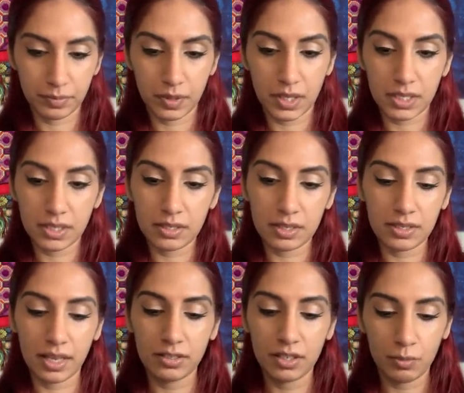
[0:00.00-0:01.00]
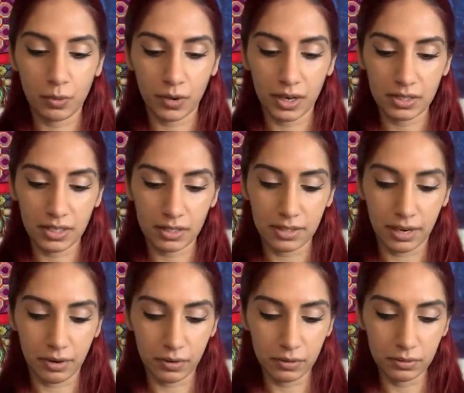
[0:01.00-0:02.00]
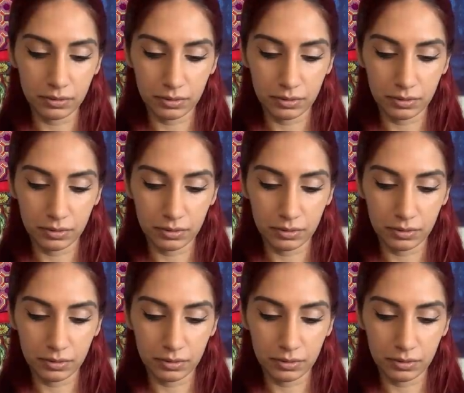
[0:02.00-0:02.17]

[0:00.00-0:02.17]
This is the Santa Muerte Tarot.